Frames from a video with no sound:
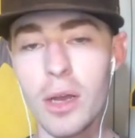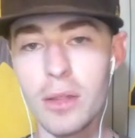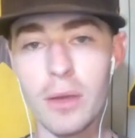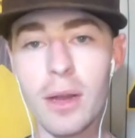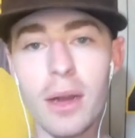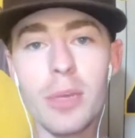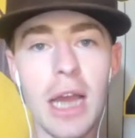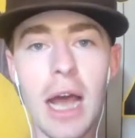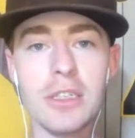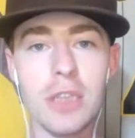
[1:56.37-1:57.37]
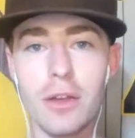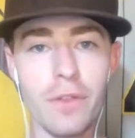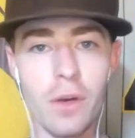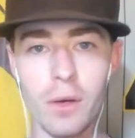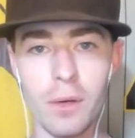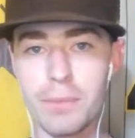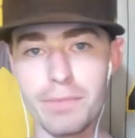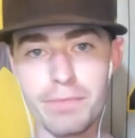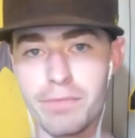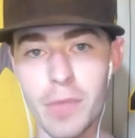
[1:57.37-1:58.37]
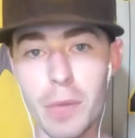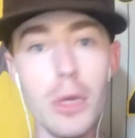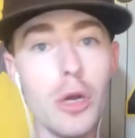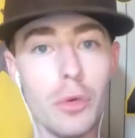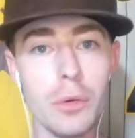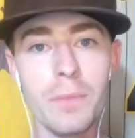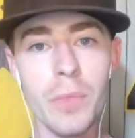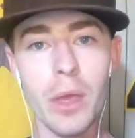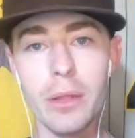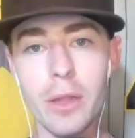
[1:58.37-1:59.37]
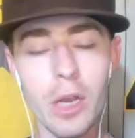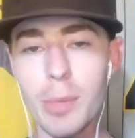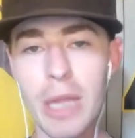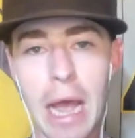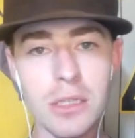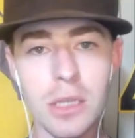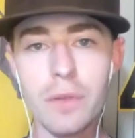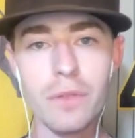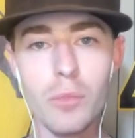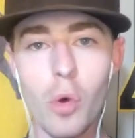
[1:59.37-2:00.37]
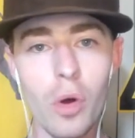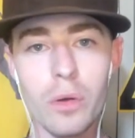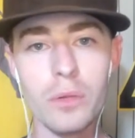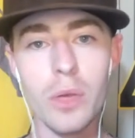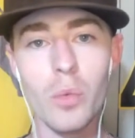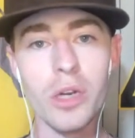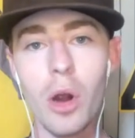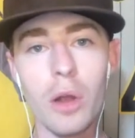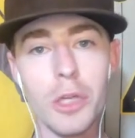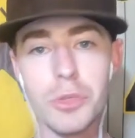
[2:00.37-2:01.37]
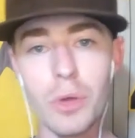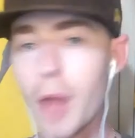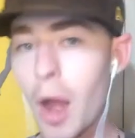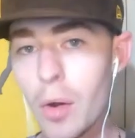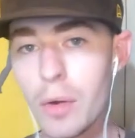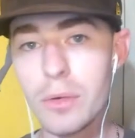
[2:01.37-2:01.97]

they're going to be asking for the moon. They're going to be asking for more than what Carlos Rodon